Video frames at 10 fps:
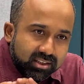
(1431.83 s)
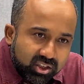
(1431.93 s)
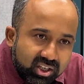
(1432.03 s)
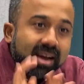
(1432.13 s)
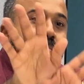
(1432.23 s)

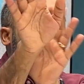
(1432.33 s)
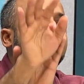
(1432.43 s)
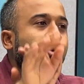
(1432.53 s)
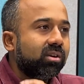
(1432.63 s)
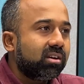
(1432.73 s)
jam the
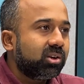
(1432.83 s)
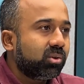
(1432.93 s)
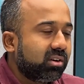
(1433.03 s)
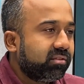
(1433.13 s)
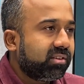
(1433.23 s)
whole world into
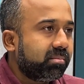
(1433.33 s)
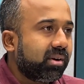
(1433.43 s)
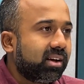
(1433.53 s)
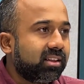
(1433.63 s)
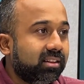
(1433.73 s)
a different
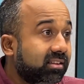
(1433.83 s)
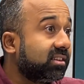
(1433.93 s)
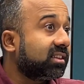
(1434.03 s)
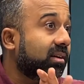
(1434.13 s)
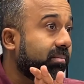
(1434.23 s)
path. And this
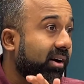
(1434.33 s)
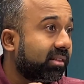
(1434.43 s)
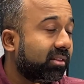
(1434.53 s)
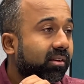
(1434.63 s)
is that path.